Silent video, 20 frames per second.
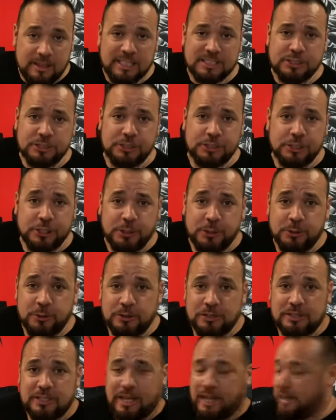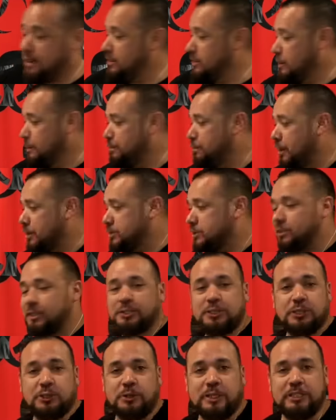Let's use the
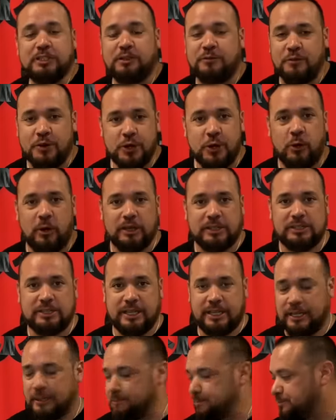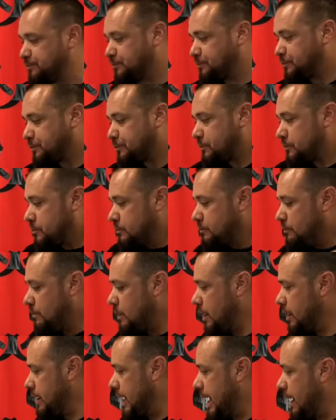bustling streets of New York City.
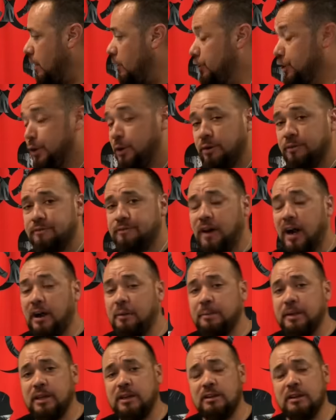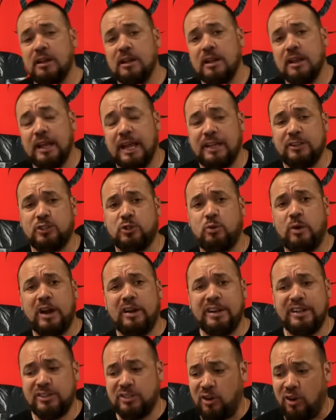Now, your environment and
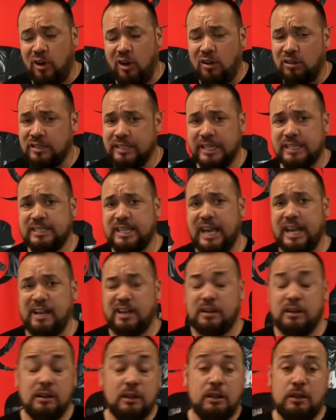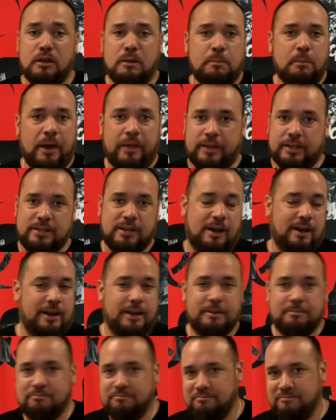surroundings are all dictated by the
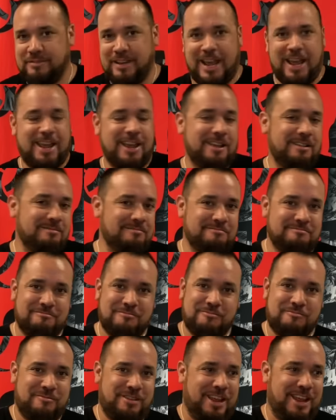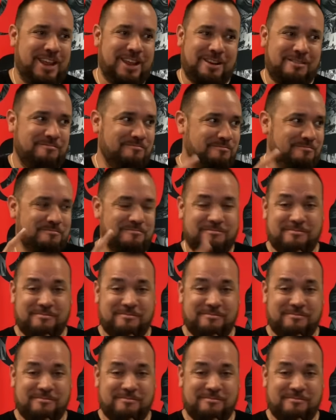time, day, and